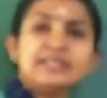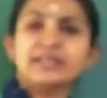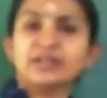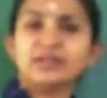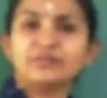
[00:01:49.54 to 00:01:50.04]

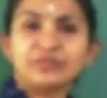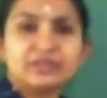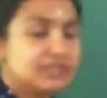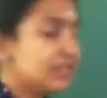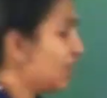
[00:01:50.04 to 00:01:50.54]
degree
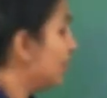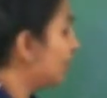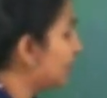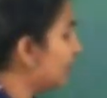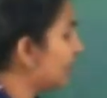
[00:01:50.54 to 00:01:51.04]
difference.
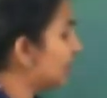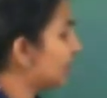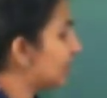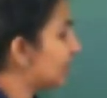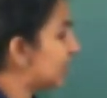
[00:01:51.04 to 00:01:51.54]
When we will
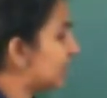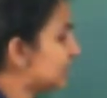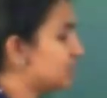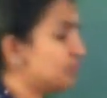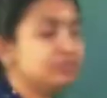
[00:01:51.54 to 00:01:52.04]
think
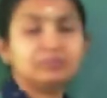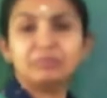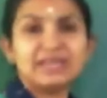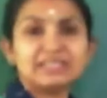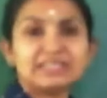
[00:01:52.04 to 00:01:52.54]
it's
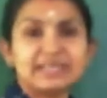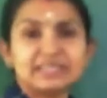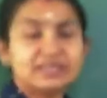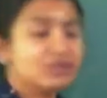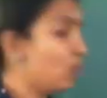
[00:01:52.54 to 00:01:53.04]

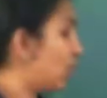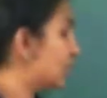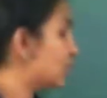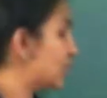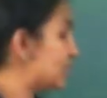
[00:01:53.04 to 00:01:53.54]
bisecting
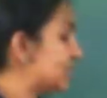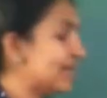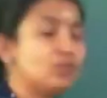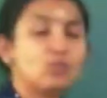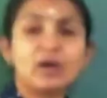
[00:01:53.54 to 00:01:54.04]

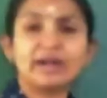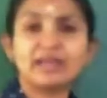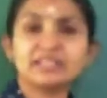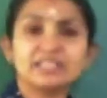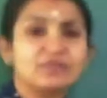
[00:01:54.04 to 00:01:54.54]
120 and
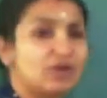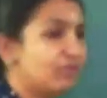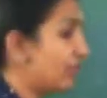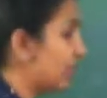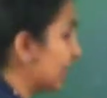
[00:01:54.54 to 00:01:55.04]
180,
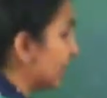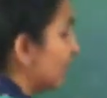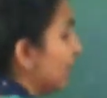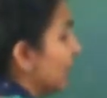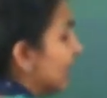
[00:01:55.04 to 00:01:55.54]
what we will get?
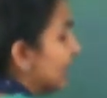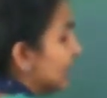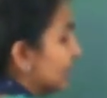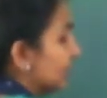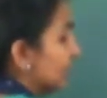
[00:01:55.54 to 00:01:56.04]
We will get
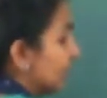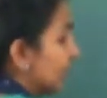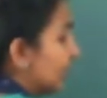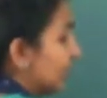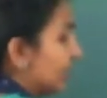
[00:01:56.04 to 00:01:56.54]
it
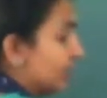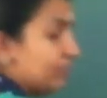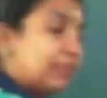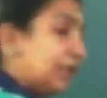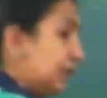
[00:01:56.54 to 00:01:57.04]
30 degree.
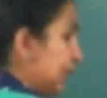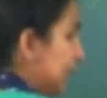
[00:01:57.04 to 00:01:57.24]
30